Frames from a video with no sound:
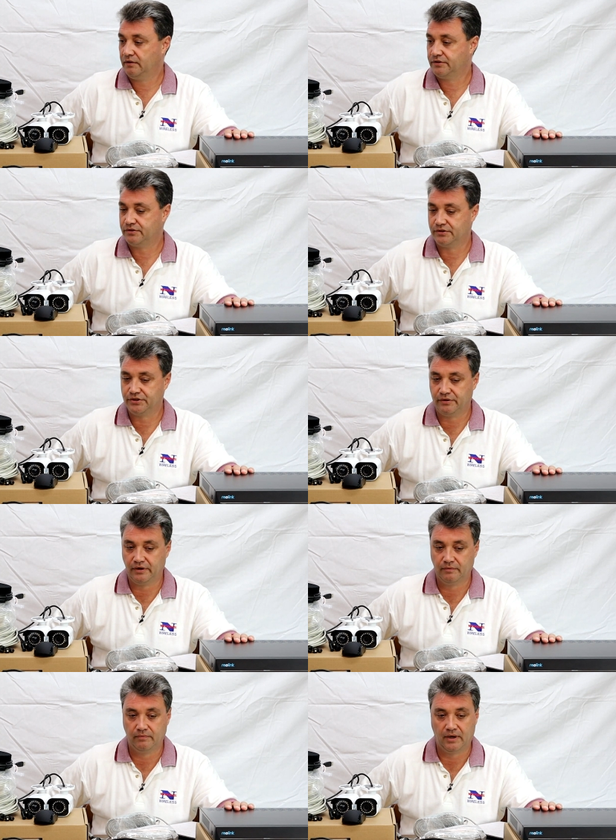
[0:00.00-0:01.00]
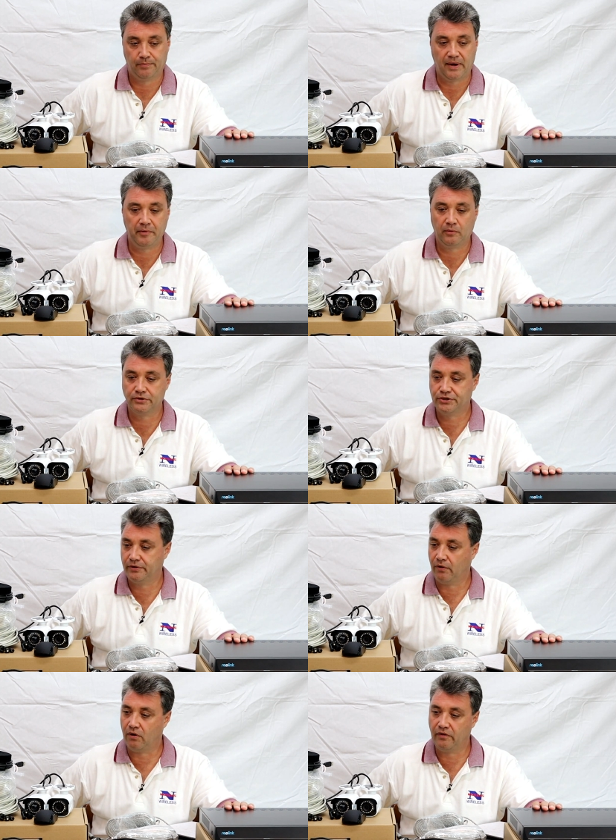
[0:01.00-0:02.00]
just to show you. I probably won't
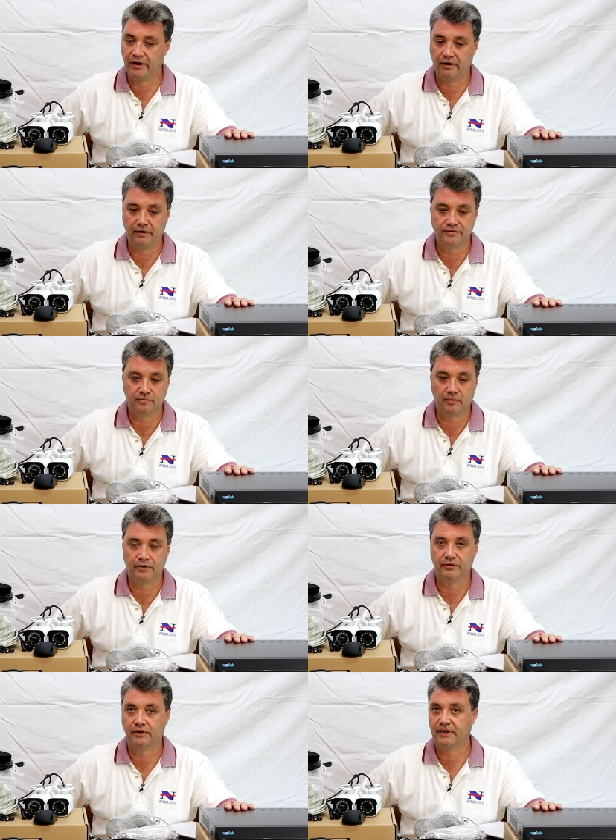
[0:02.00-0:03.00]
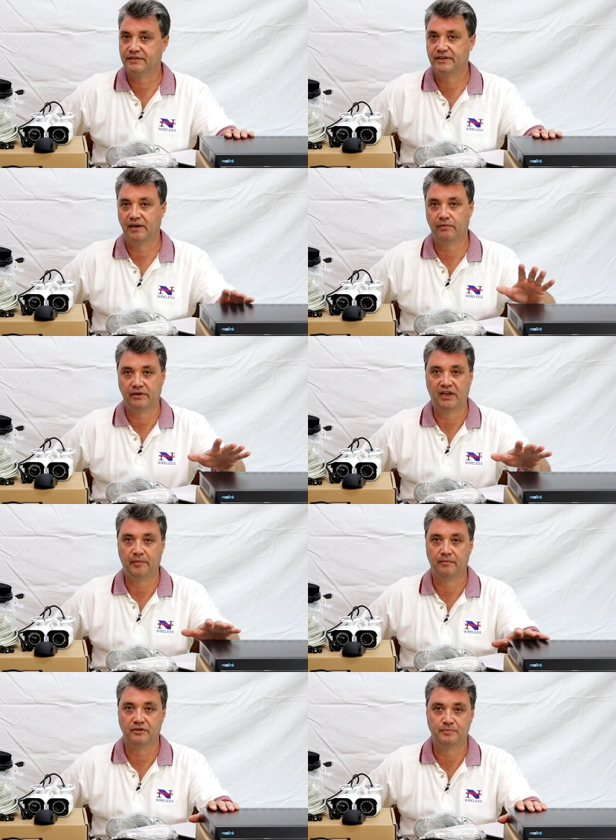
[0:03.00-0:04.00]
show you all the areas of what we're doing. Like I say, I want to
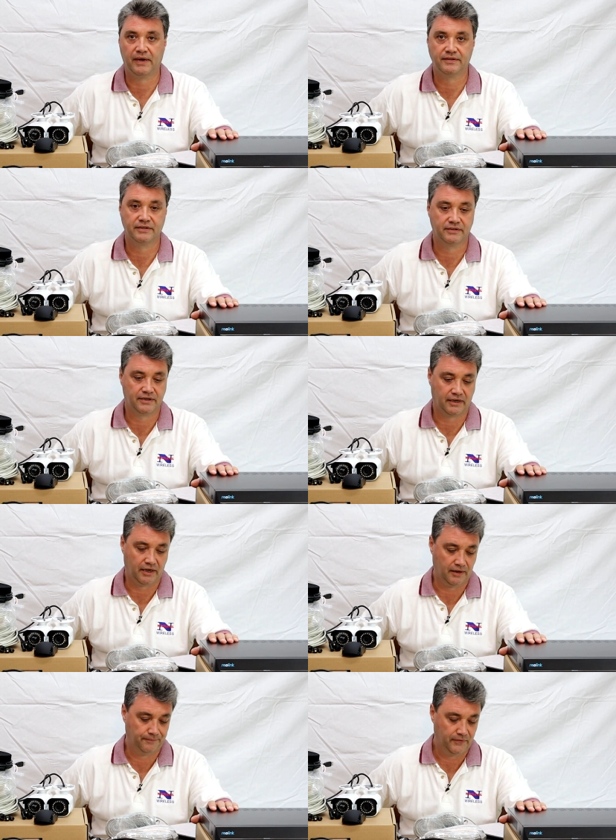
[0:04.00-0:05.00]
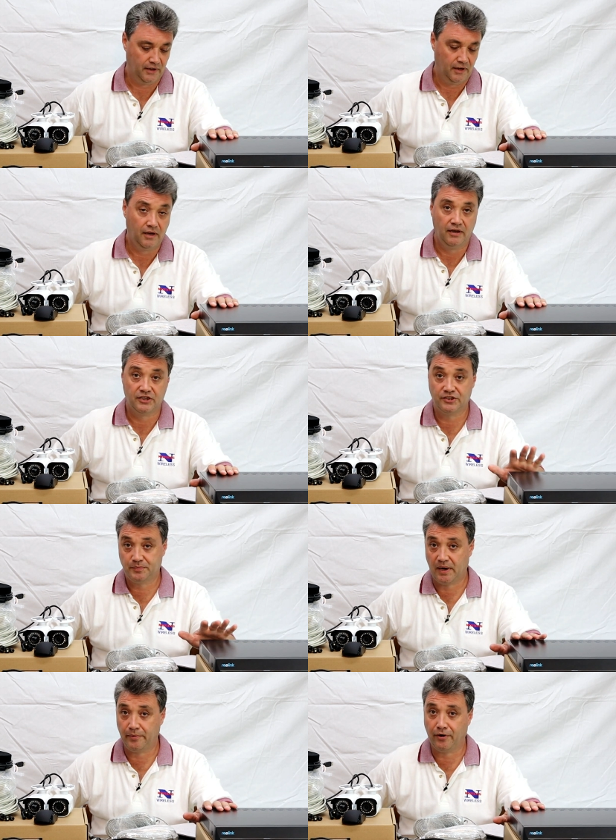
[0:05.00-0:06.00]
keep it as basic as I can. This
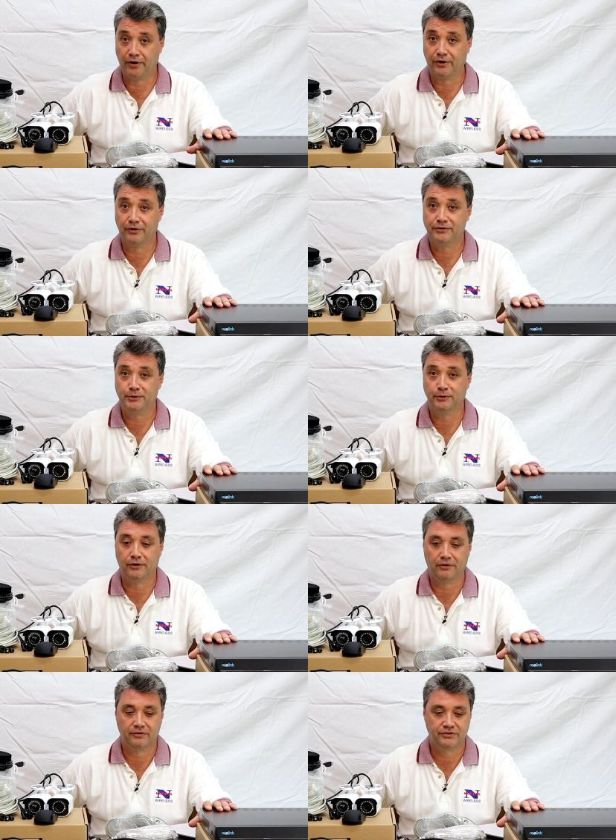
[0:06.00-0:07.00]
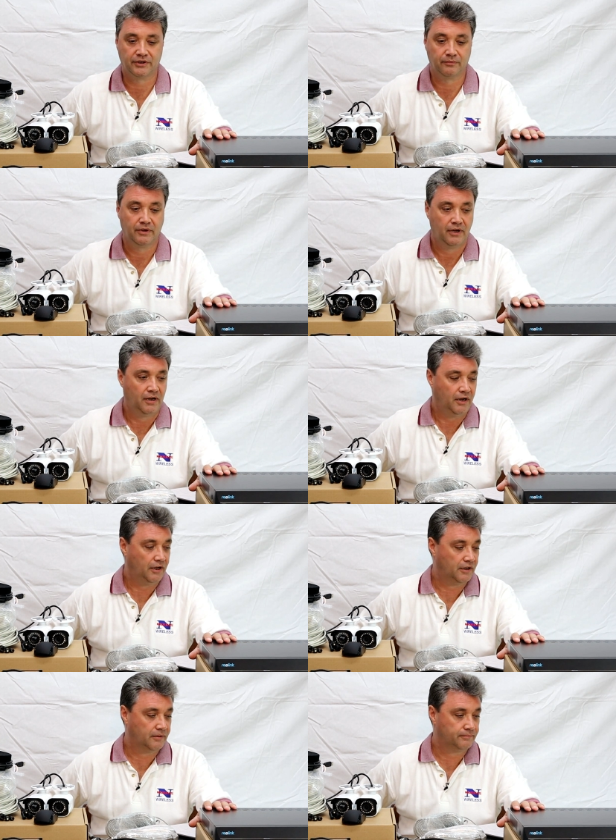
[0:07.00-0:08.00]
has probably already gone too long, so
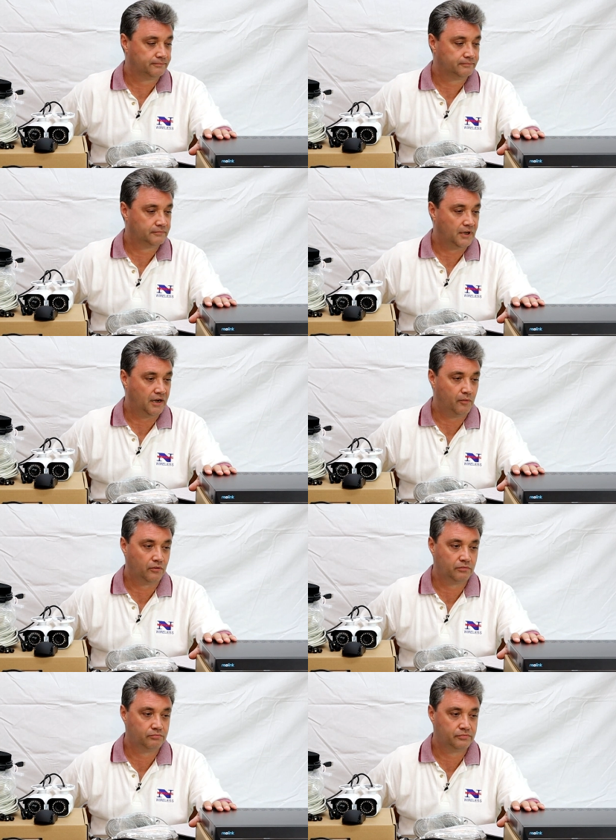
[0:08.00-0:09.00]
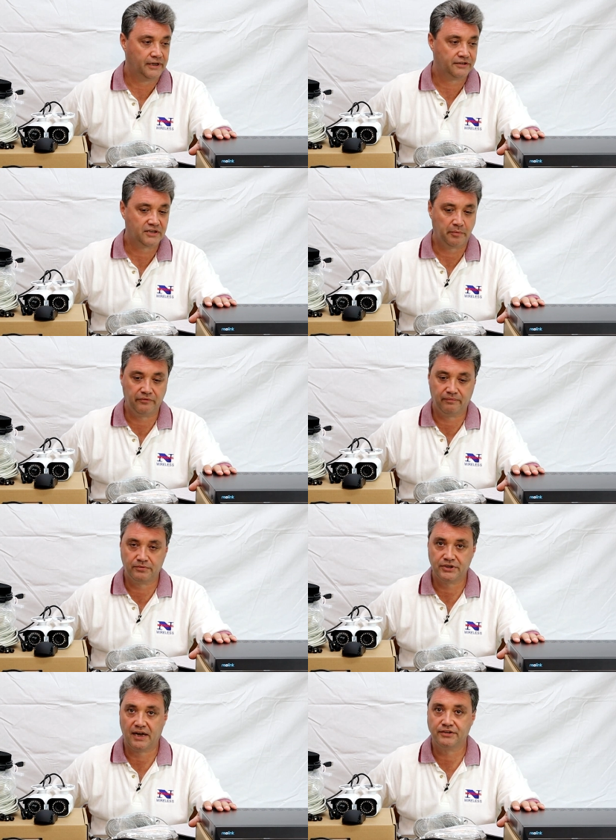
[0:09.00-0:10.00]
I will, next couple of
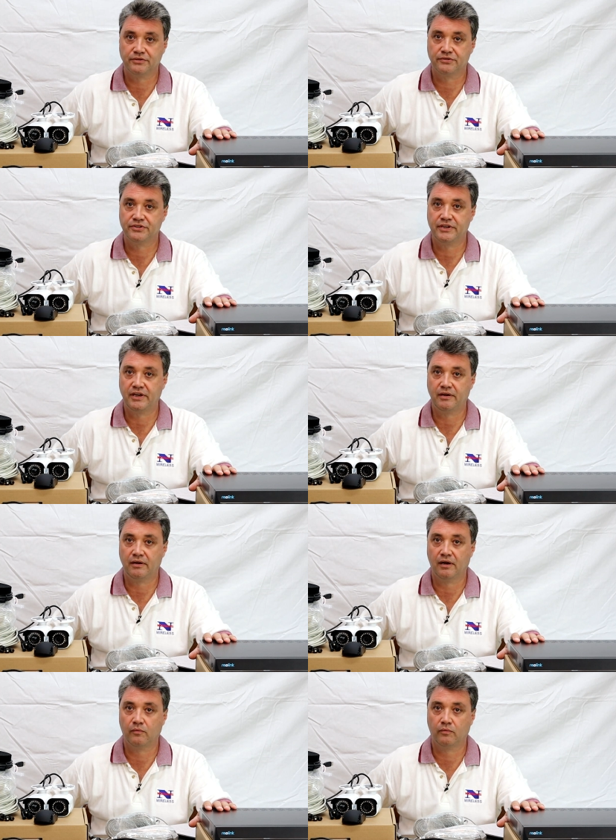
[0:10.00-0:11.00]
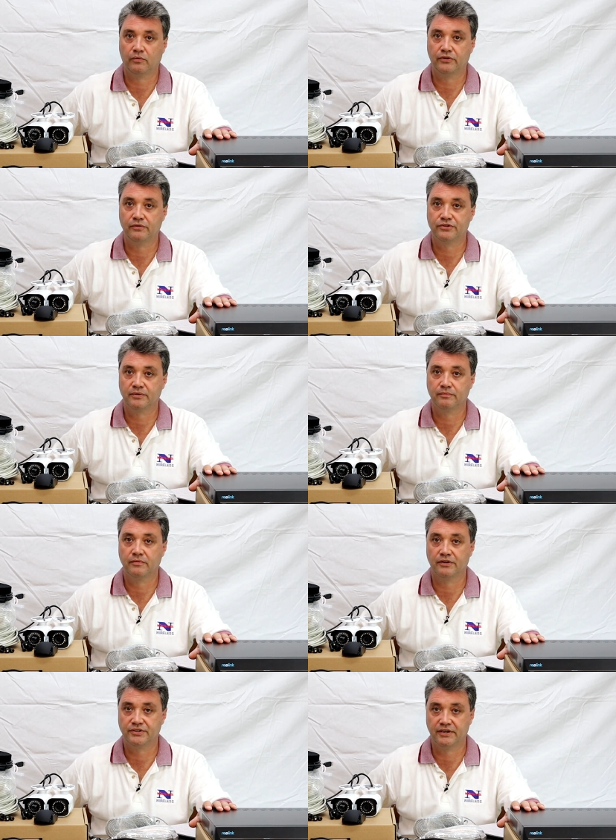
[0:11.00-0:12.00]
shots you'll see, we'll do
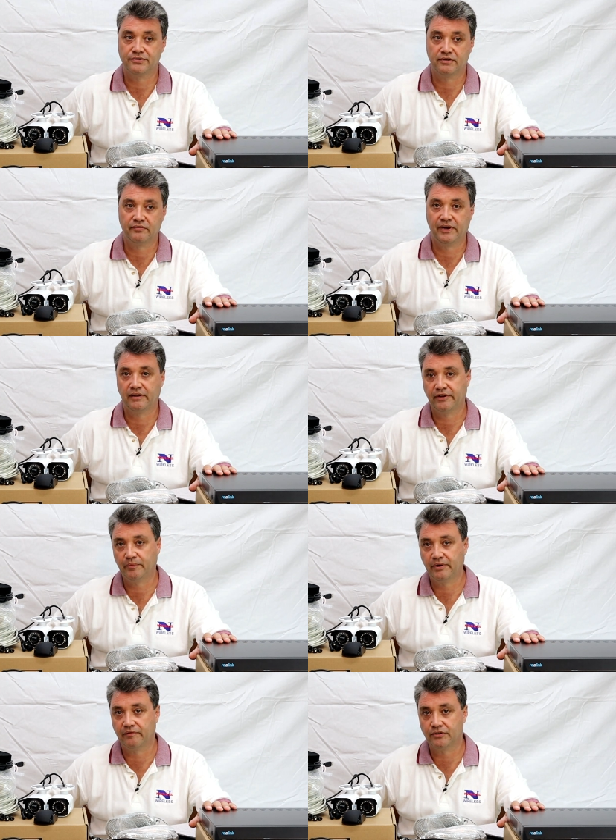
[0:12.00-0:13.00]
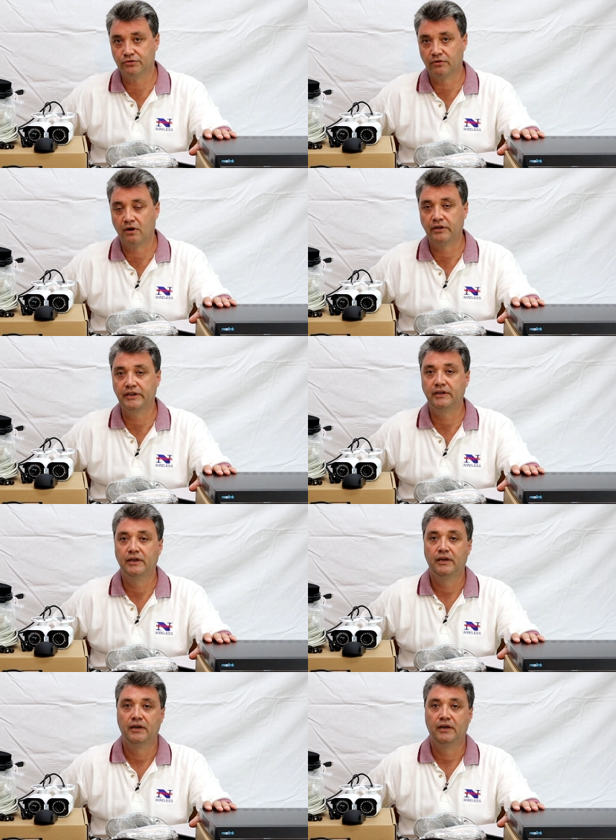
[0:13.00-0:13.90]
a site survey, a little bit of a drawing,